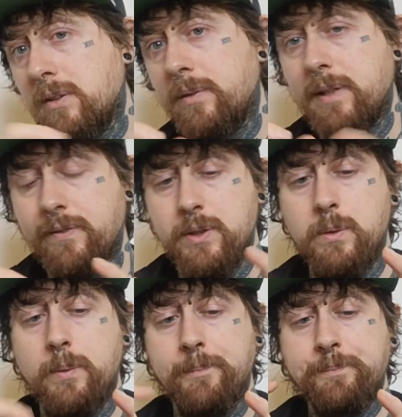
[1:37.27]
but if
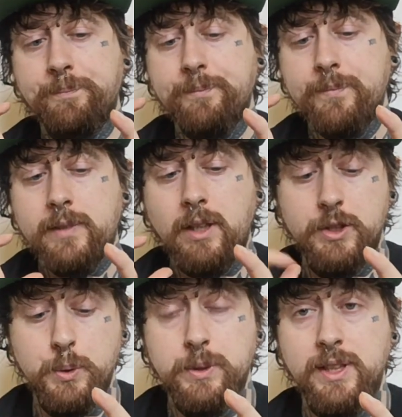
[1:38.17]
you
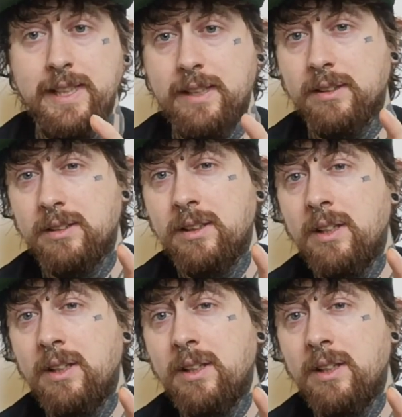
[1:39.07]
use a needle